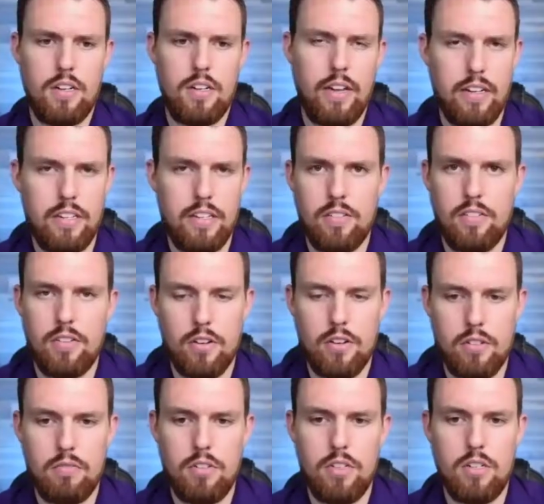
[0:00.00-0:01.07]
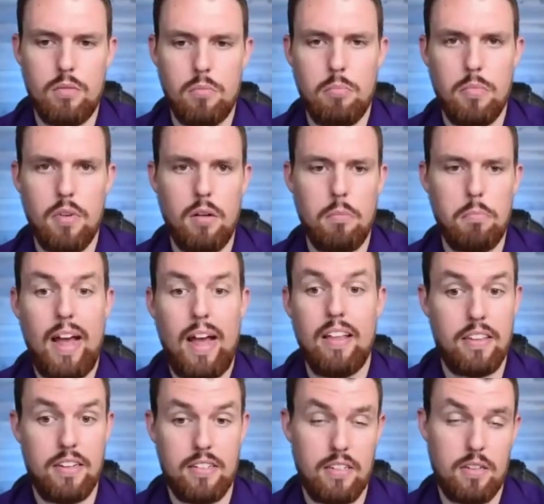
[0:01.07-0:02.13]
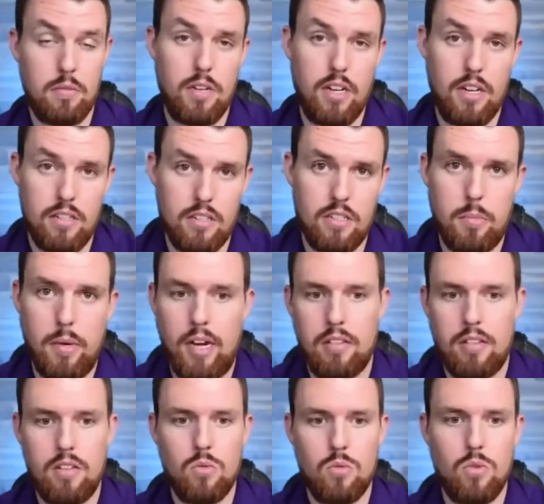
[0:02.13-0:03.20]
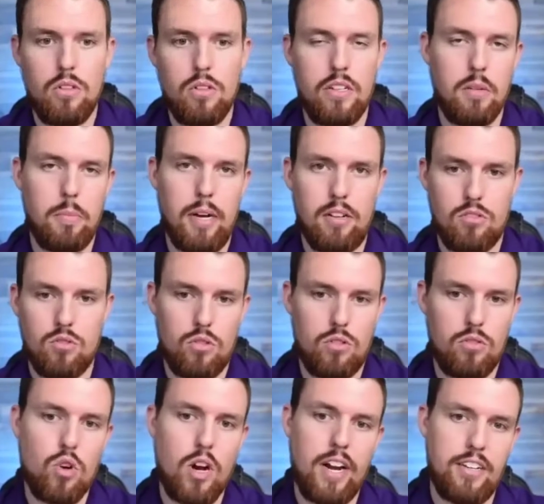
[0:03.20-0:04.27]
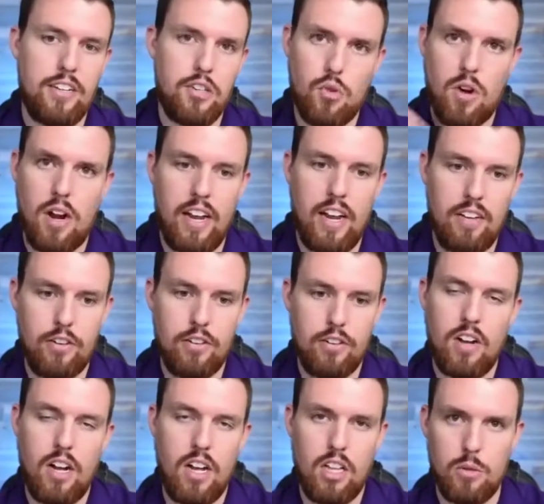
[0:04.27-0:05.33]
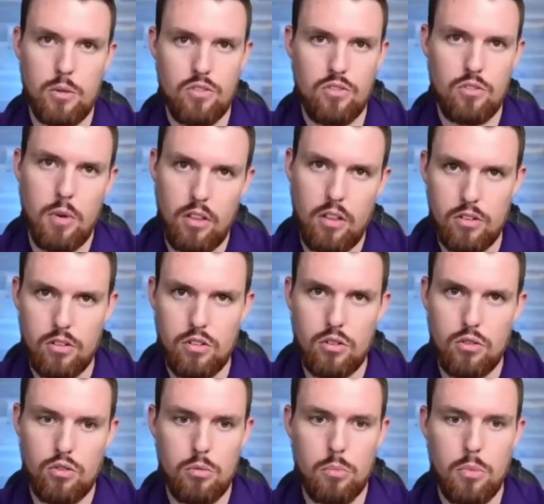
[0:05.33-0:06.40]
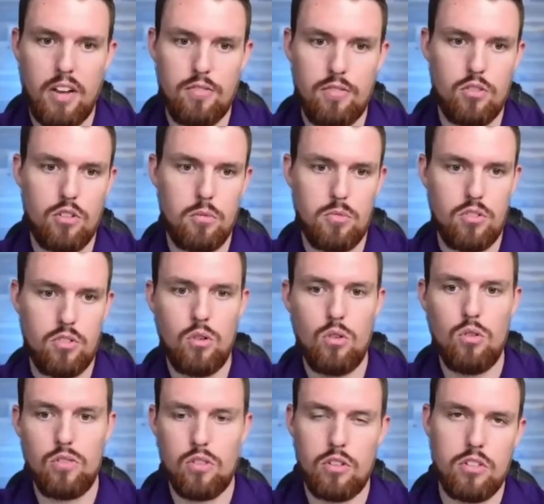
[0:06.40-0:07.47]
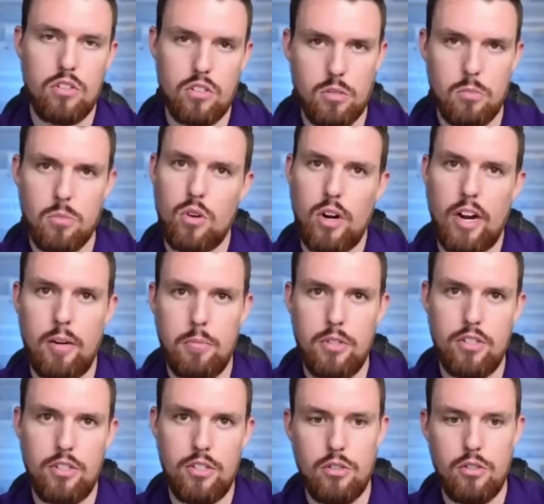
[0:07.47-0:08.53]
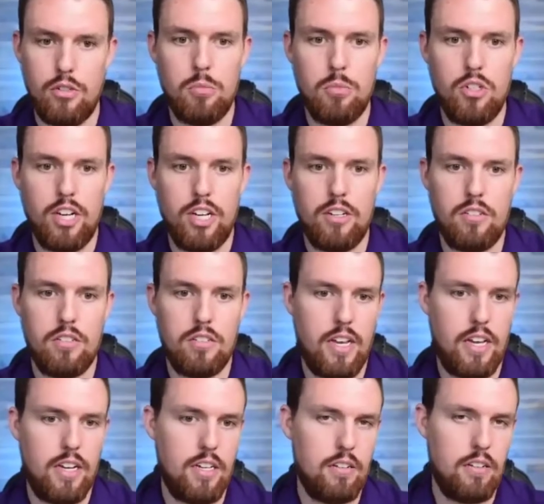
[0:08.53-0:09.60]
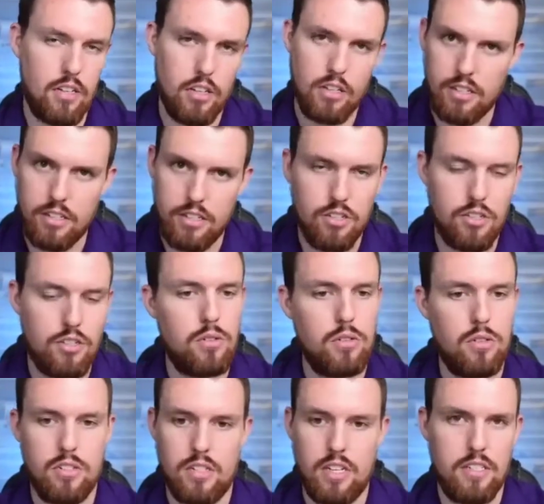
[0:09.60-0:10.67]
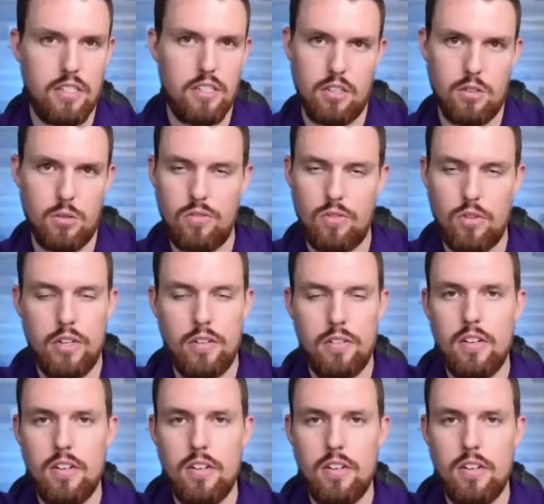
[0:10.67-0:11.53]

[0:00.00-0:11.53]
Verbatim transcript: kanks i've heard you know uh, bad things some cases about this what do you think about sort of trying to drive your followers from other social platforms over to subscribe to your youtube channel is that a, a good thing to do or is that something to avoid